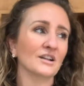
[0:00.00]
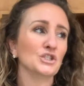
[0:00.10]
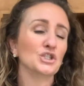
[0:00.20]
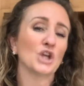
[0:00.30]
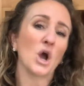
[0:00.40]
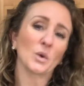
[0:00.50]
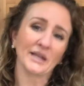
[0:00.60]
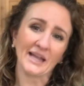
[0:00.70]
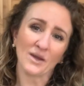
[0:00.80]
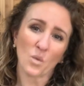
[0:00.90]

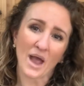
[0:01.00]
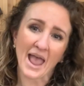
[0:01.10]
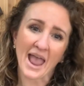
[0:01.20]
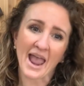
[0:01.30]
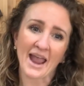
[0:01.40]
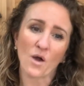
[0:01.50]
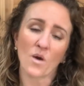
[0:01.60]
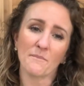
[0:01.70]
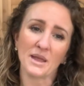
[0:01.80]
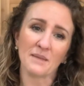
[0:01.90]
joking way,
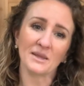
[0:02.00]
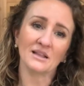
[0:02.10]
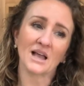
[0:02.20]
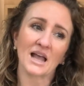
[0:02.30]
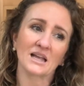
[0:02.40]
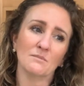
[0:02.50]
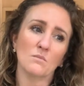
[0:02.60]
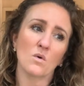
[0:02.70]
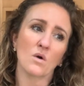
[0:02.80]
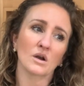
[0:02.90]
or maybe like a
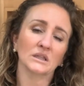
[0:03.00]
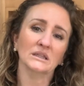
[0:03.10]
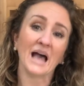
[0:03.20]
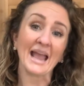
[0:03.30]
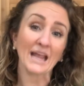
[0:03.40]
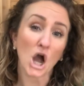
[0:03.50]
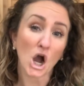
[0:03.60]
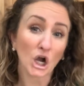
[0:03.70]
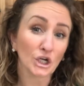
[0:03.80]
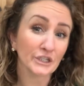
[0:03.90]
more
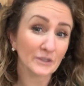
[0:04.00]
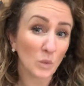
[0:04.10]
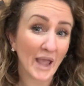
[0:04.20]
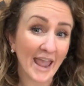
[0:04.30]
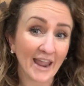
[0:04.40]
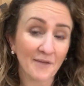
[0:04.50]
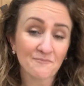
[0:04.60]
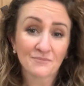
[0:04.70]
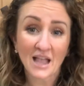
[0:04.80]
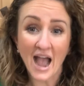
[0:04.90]
light-hearted way,
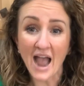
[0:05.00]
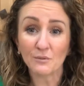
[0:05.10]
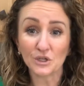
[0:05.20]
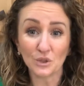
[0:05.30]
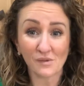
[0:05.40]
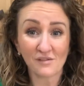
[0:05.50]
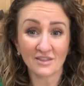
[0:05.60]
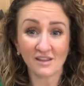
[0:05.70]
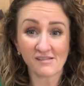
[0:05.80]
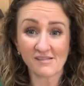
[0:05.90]
I would use
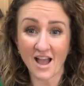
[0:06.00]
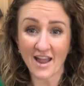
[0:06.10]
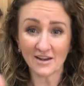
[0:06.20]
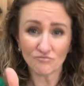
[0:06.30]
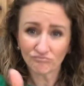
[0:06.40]
this sign.